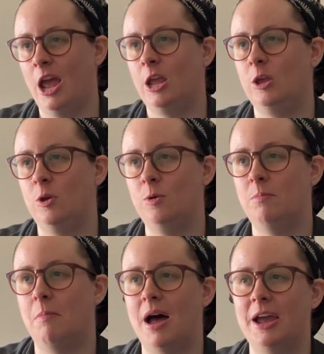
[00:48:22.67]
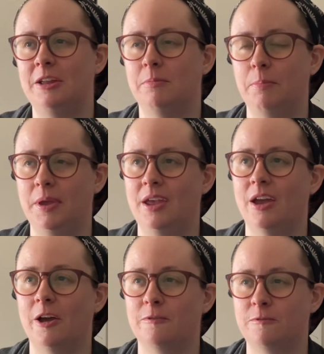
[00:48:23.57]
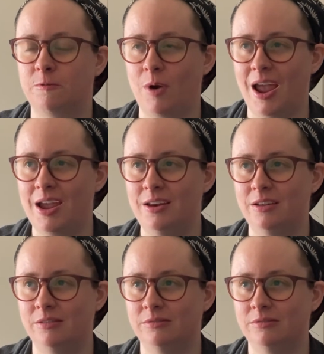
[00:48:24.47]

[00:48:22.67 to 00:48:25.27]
You might be afraid